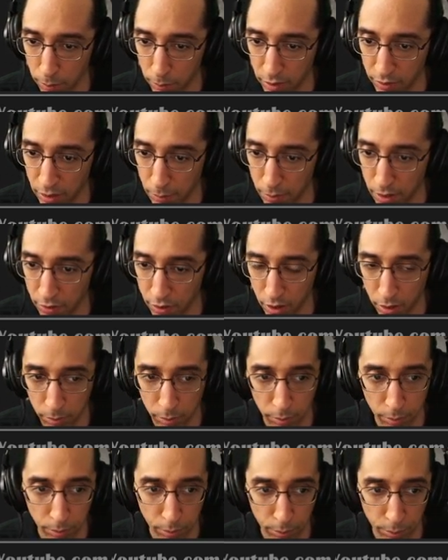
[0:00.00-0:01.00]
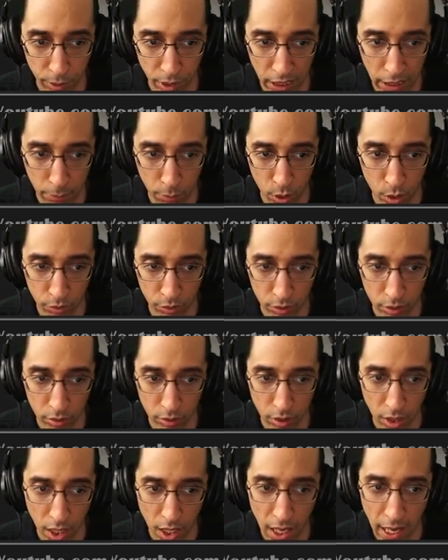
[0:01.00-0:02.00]
prevent me from playing a move.
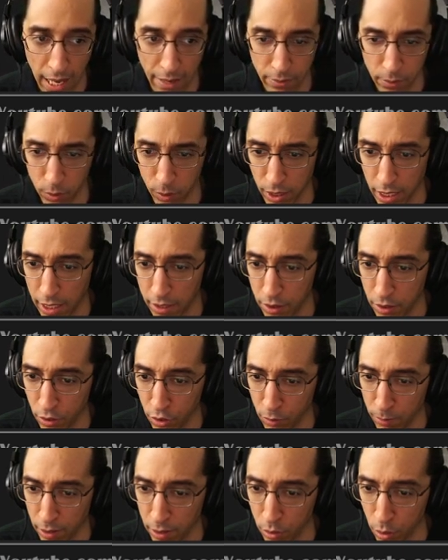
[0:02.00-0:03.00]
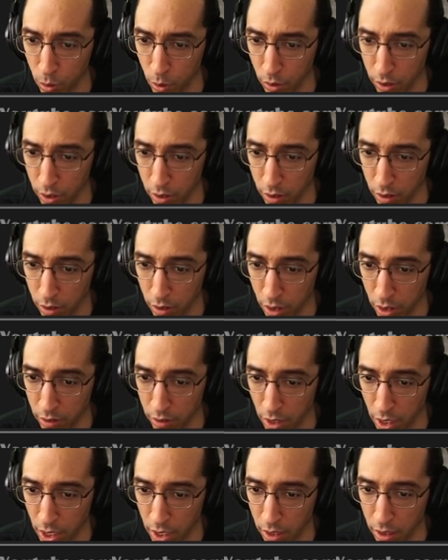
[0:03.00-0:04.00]
Haven't really had to use my tool
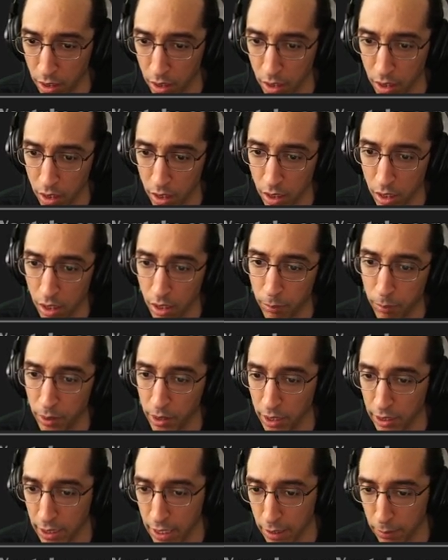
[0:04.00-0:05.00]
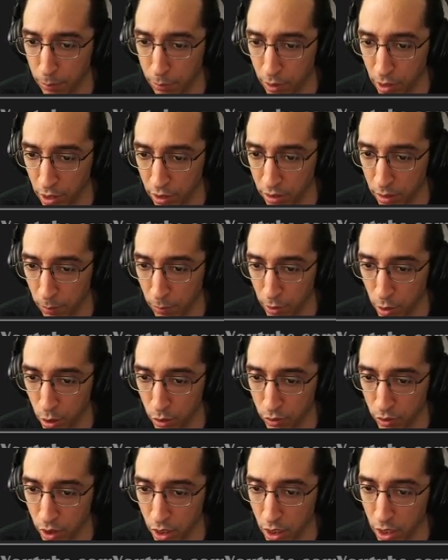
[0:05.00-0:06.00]
today, but like I can play something
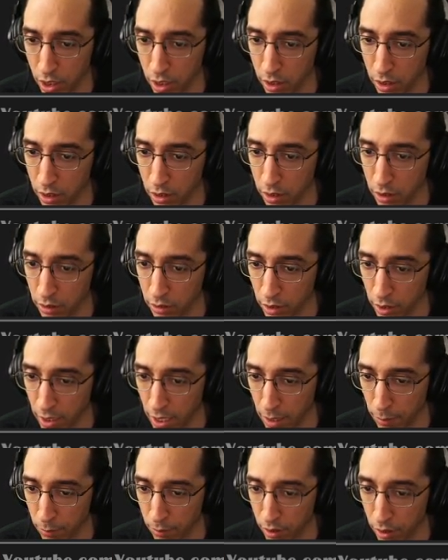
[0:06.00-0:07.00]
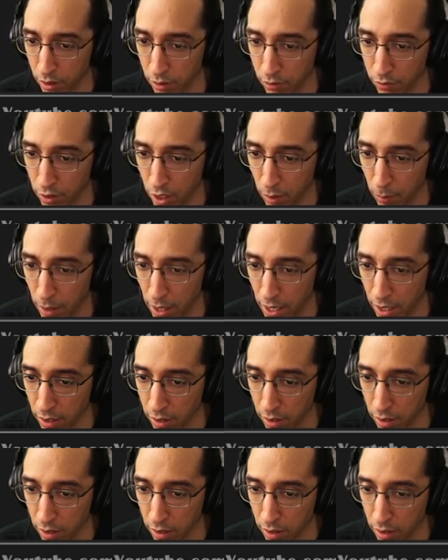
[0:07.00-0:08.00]
over in here to get him to fall
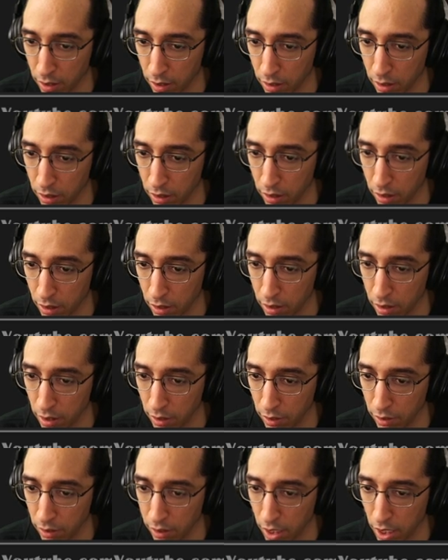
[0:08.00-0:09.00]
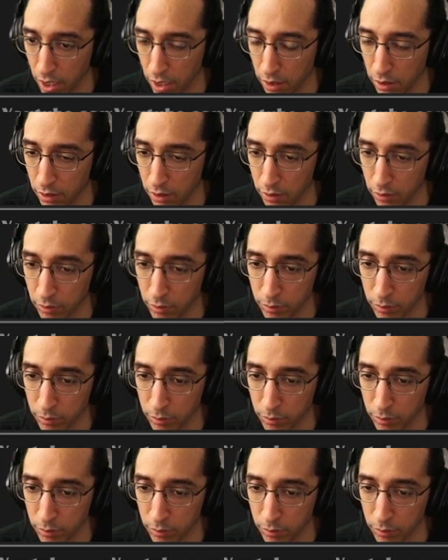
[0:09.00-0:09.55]
back to this line,